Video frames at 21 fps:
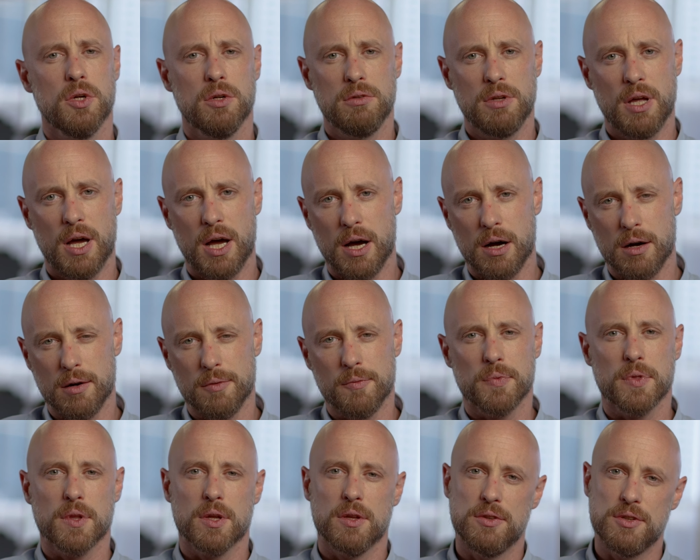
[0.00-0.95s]
Now,
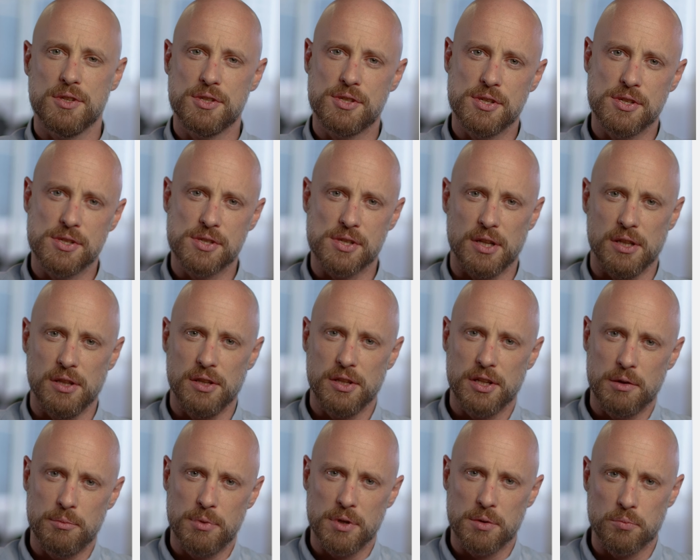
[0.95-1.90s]
this is a
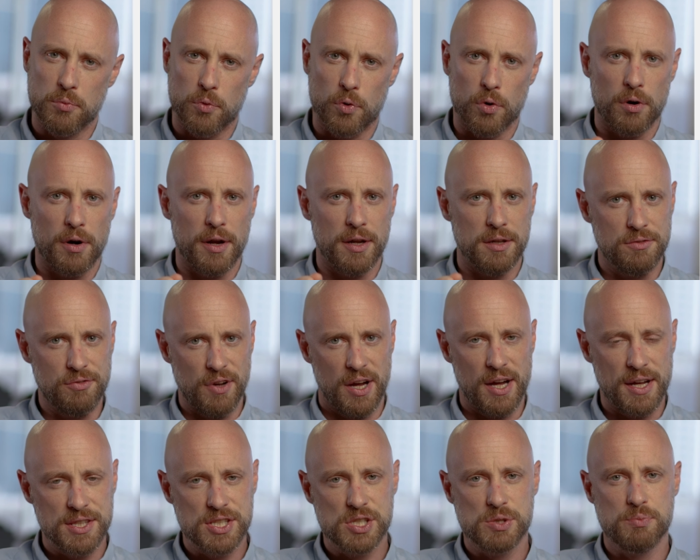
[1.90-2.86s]
little bit more
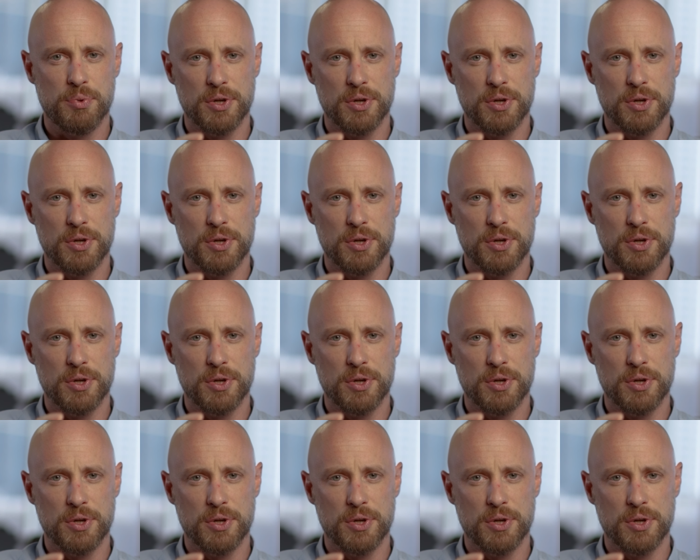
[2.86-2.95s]
advanced,